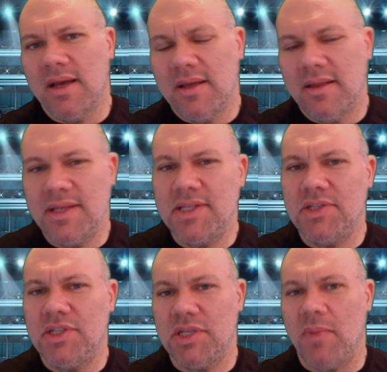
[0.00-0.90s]
this
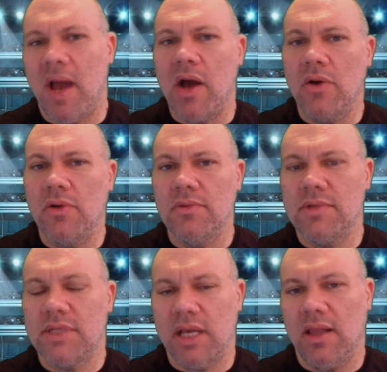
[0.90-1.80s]
is just my own
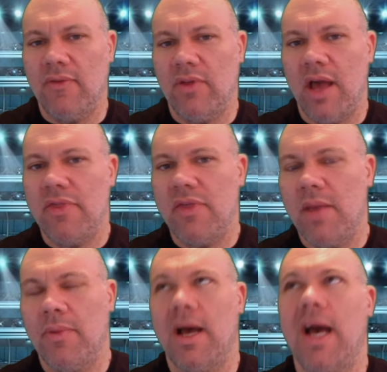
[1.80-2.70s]
skill level, I
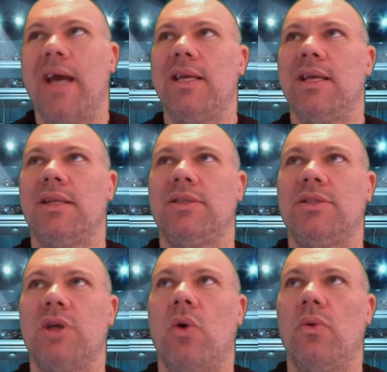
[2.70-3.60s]
think, but I
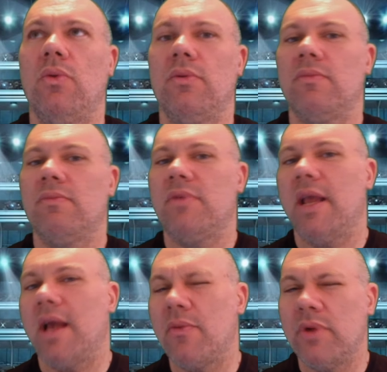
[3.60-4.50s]
don't
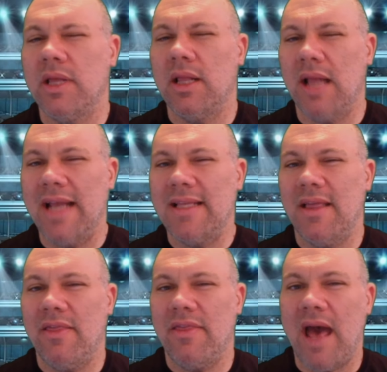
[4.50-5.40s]
think I really liked
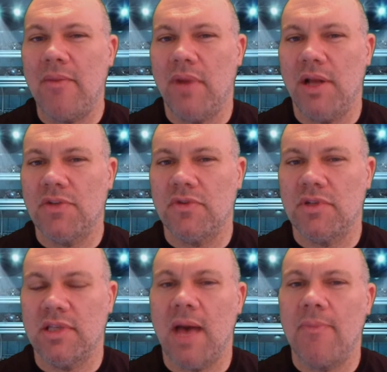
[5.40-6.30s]
it that much for
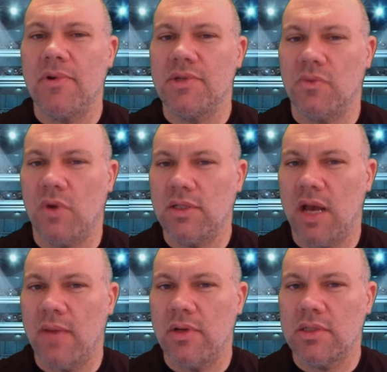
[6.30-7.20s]
slappers and
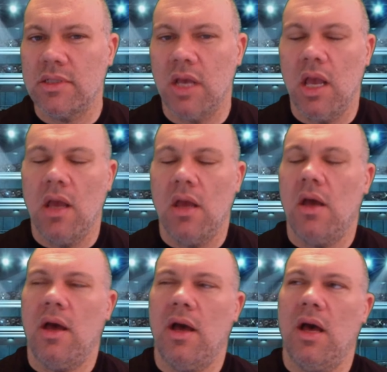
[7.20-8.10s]
one-timers.
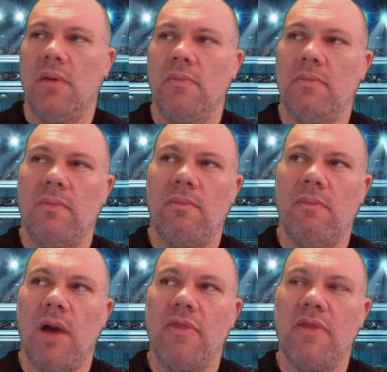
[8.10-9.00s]
I
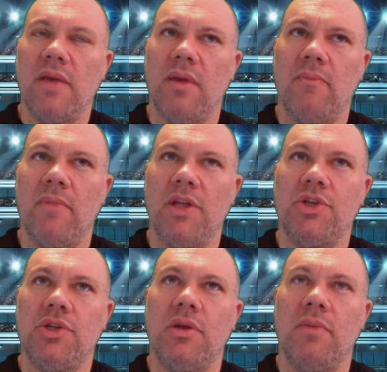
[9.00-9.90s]
think that
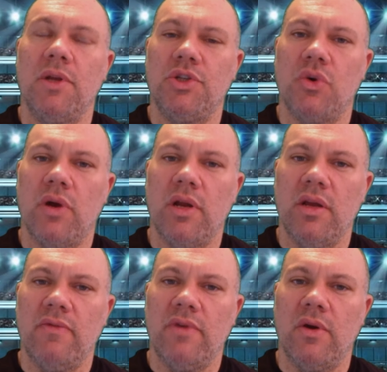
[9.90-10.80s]
the
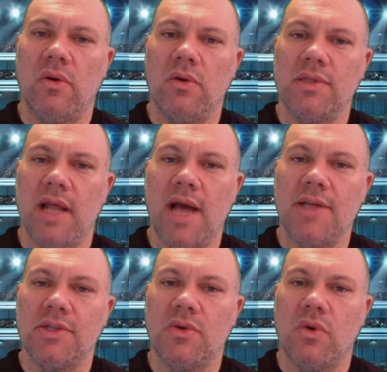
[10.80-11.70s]
majority of the goals that I
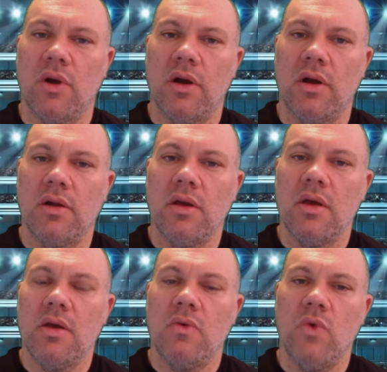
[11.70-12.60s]
scored
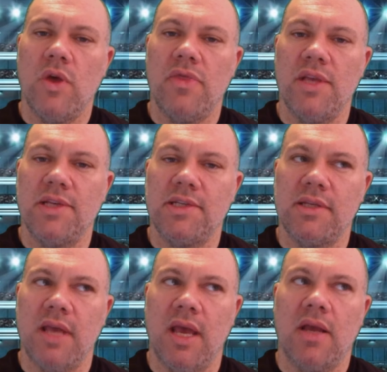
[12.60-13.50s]
with this
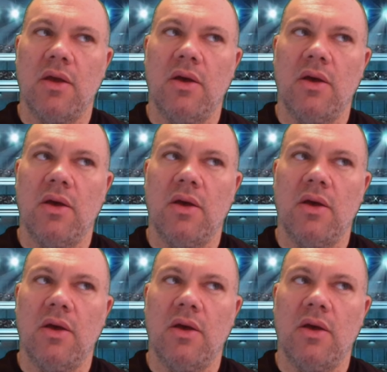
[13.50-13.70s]
stick